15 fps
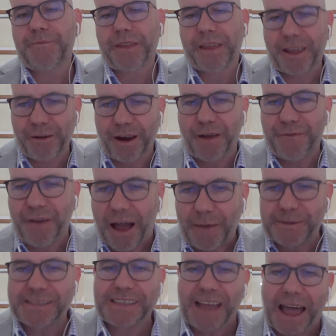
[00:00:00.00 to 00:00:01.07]
hear our
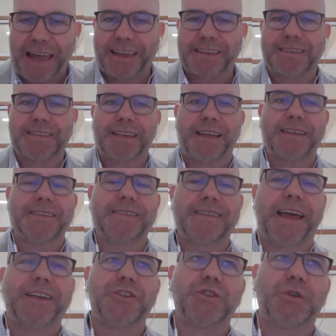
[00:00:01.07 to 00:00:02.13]
farmers say, as
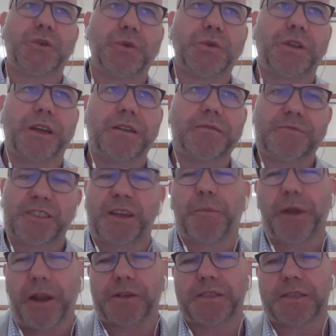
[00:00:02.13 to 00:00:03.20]
they do, that
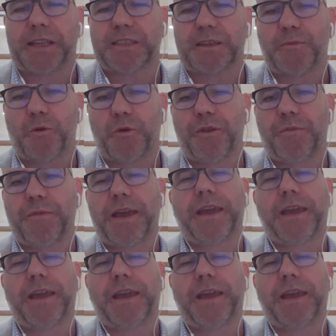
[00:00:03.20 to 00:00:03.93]
someone else needs it more than